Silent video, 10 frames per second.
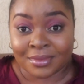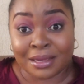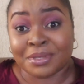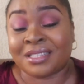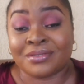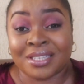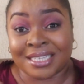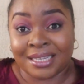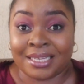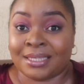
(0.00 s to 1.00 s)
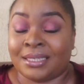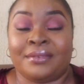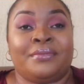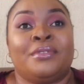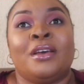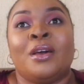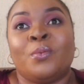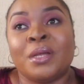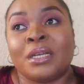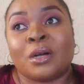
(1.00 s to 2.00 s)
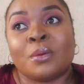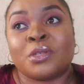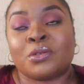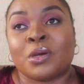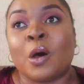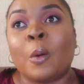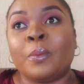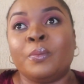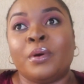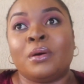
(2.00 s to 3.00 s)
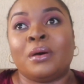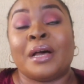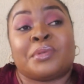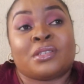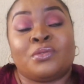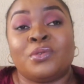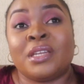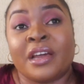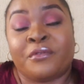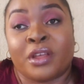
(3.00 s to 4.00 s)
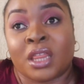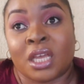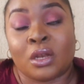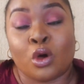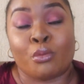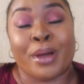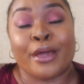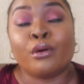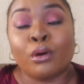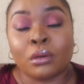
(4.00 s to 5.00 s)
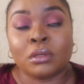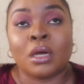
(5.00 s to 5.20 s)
I'm still selective when it comes to help, but I'm still doing everything on my own,